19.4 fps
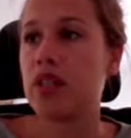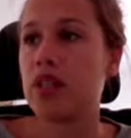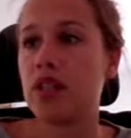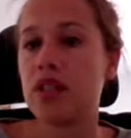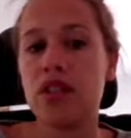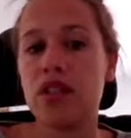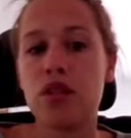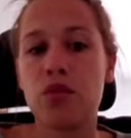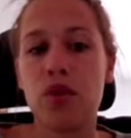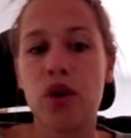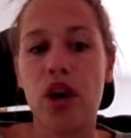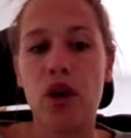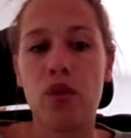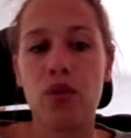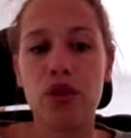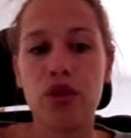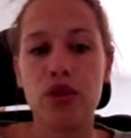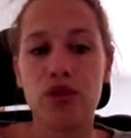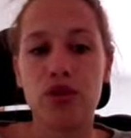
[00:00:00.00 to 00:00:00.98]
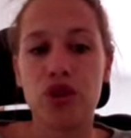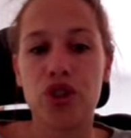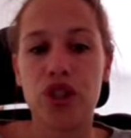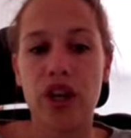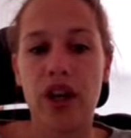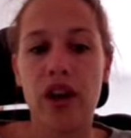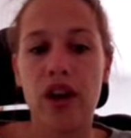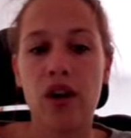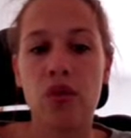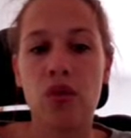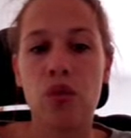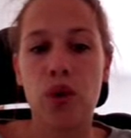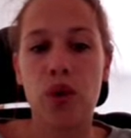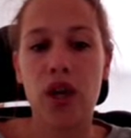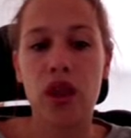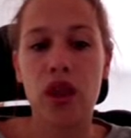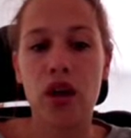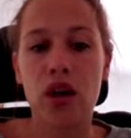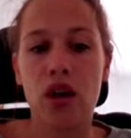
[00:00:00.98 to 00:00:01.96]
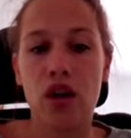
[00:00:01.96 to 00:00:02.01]
this is what I want to share
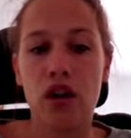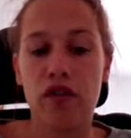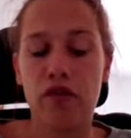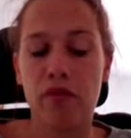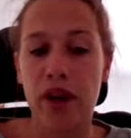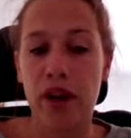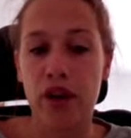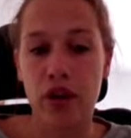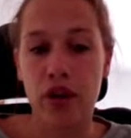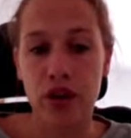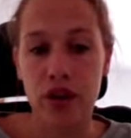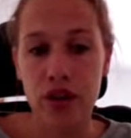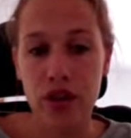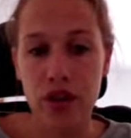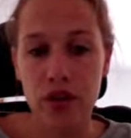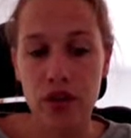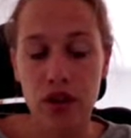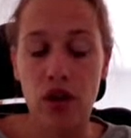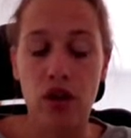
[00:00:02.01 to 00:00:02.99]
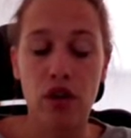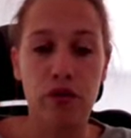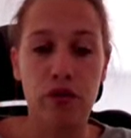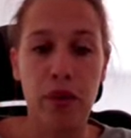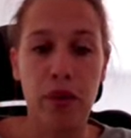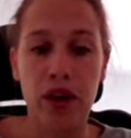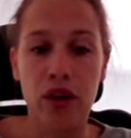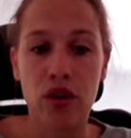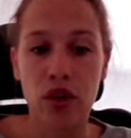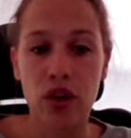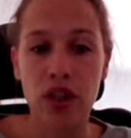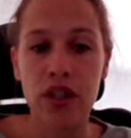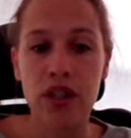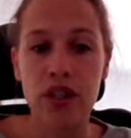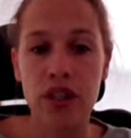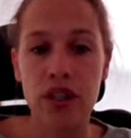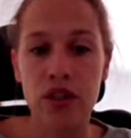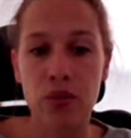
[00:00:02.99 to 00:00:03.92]
with all of my colleagues in the